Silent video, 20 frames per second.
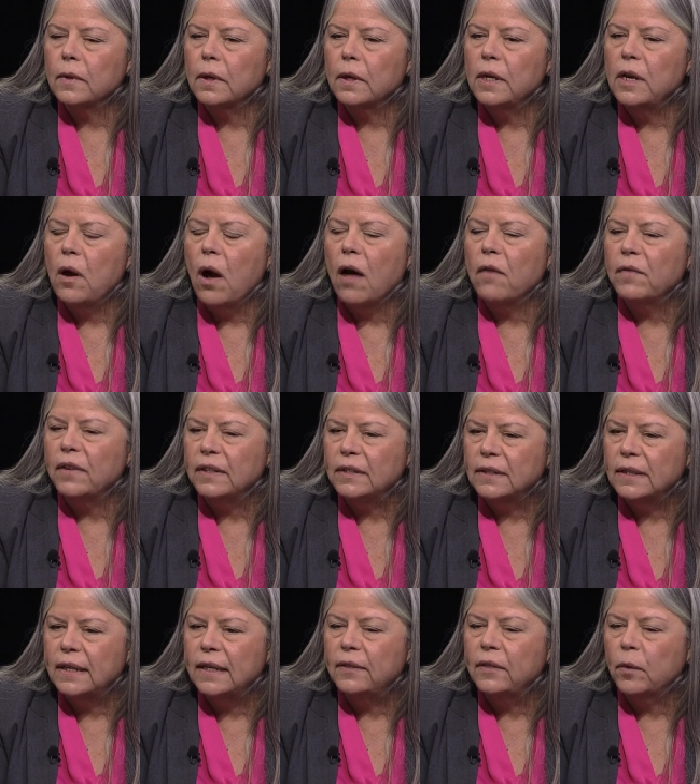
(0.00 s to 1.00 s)
you know,
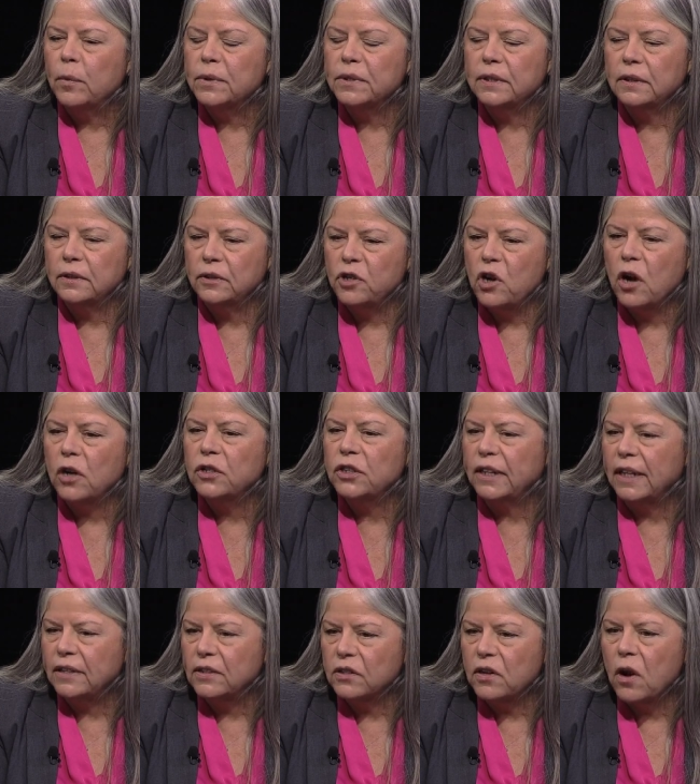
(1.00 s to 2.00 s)
obviously there was a charge
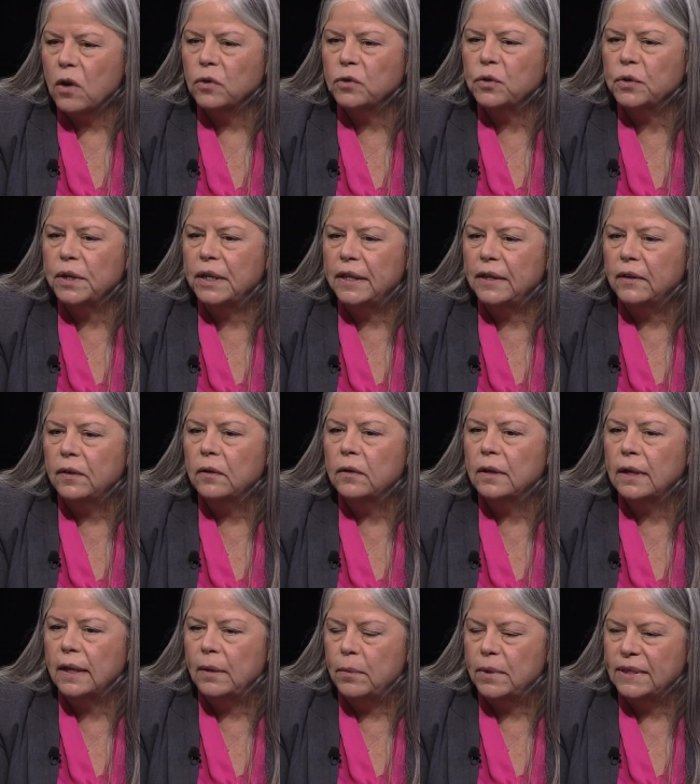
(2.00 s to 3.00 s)
against Carl
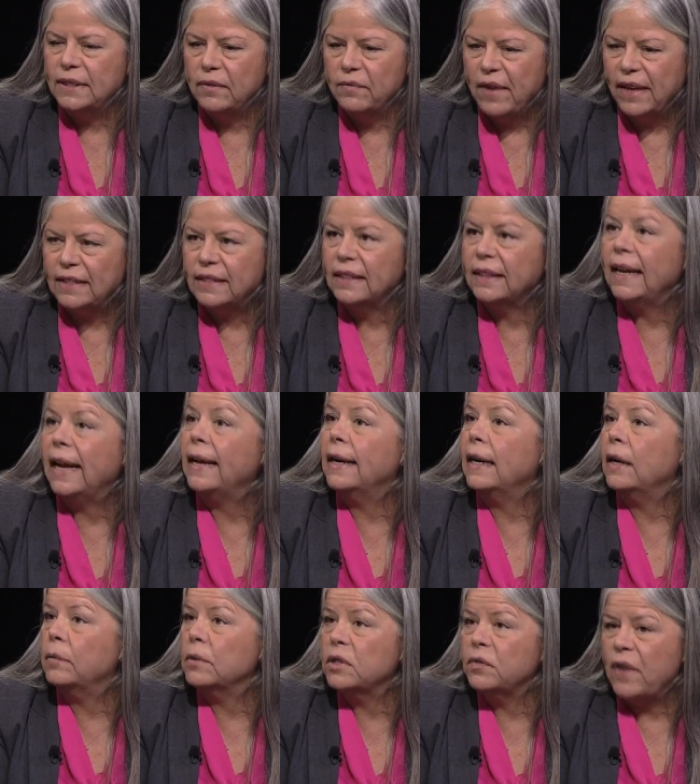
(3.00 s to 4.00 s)
Trujillo. It was
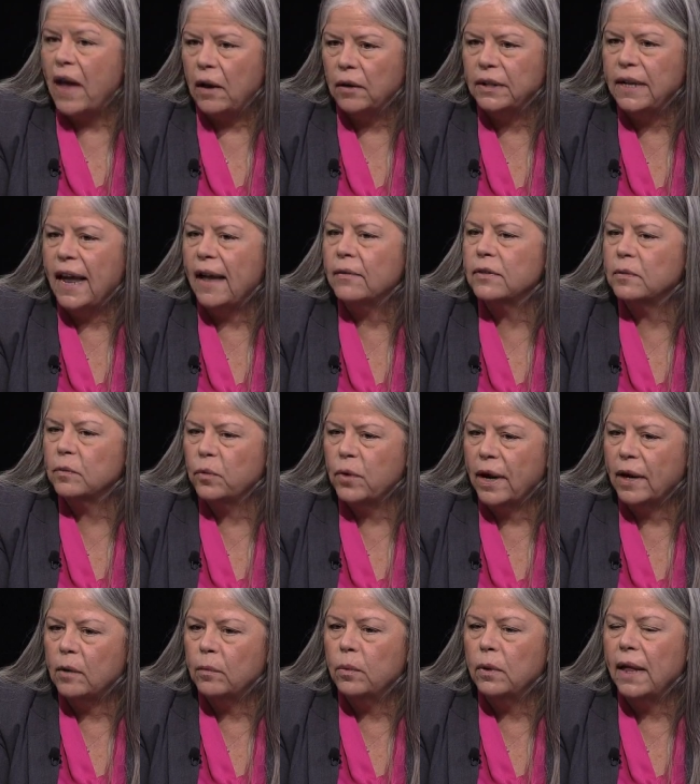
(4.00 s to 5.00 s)
investigated. It was found to have some
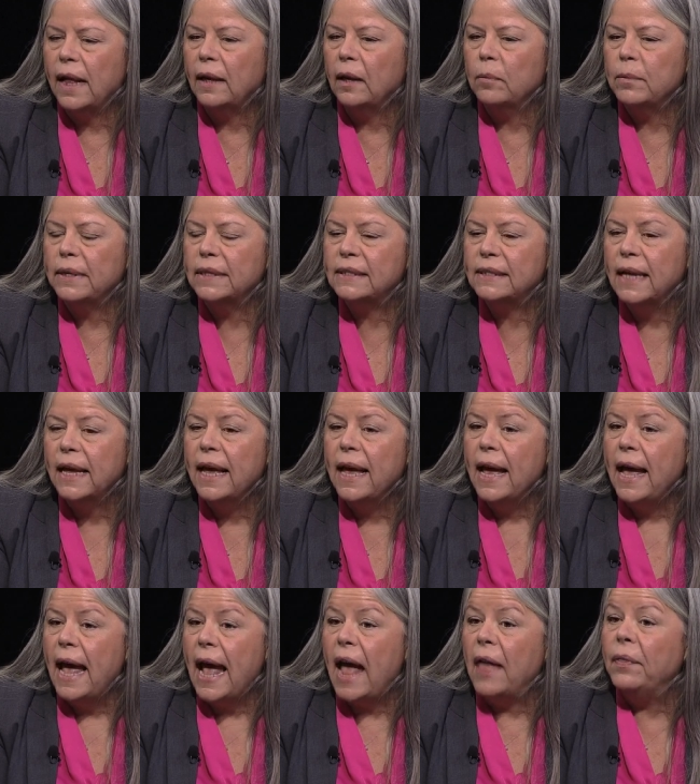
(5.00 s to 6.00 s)
credible elements.
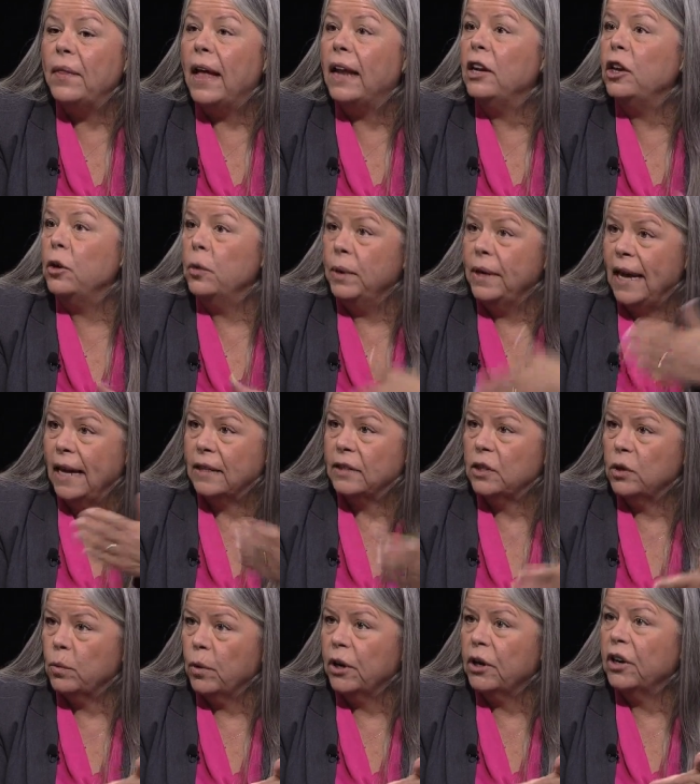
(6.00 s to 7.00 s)
And then you get
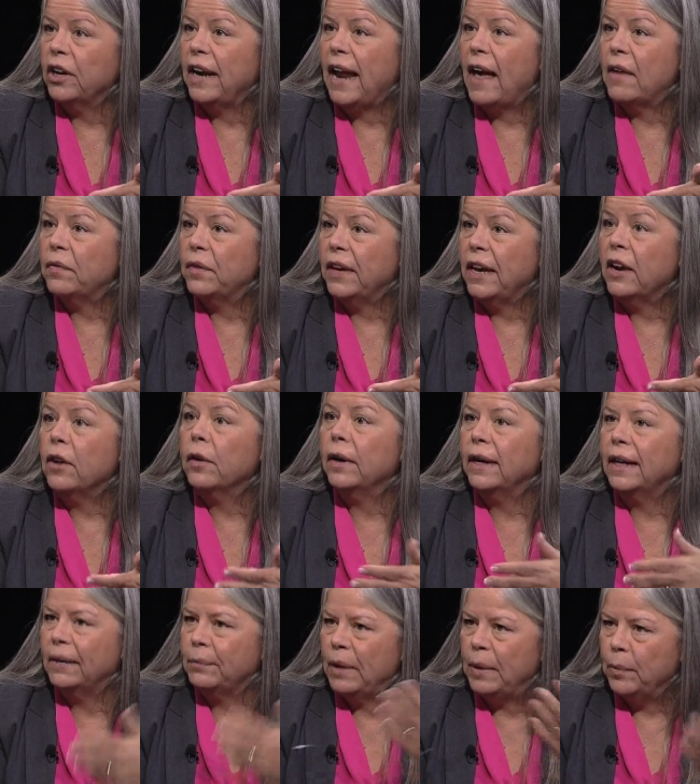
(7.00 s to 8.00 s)
to where you're going to have the
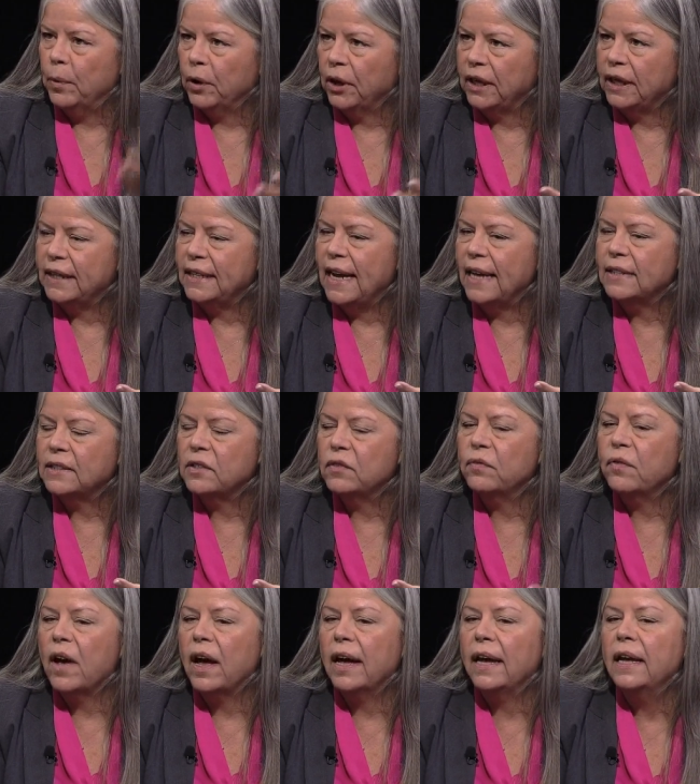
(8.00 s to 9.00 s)
hearing and people are going to testify.